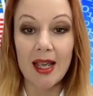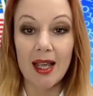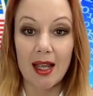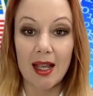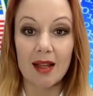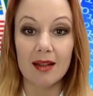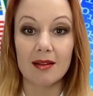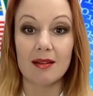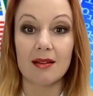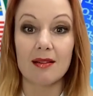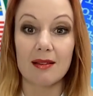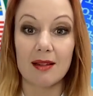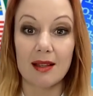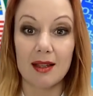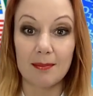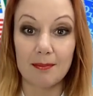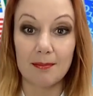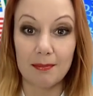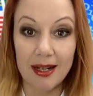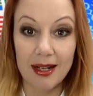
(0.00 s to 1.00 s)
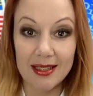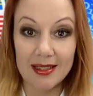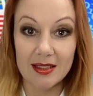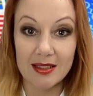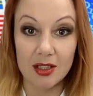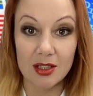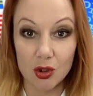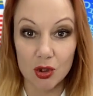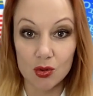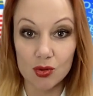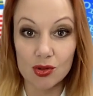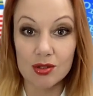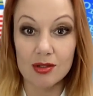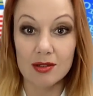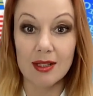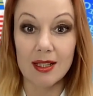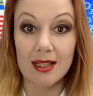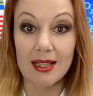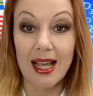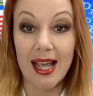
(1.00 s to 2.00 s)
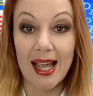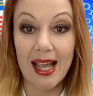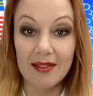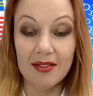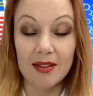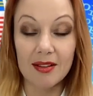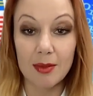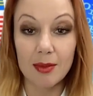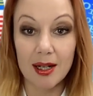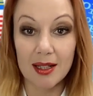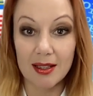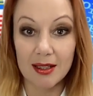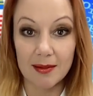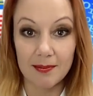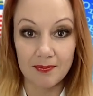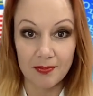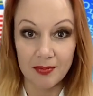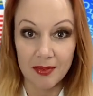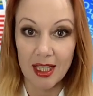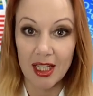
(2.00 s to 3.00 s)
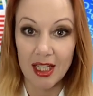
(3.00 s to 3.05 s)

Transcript: And the best news that everybody,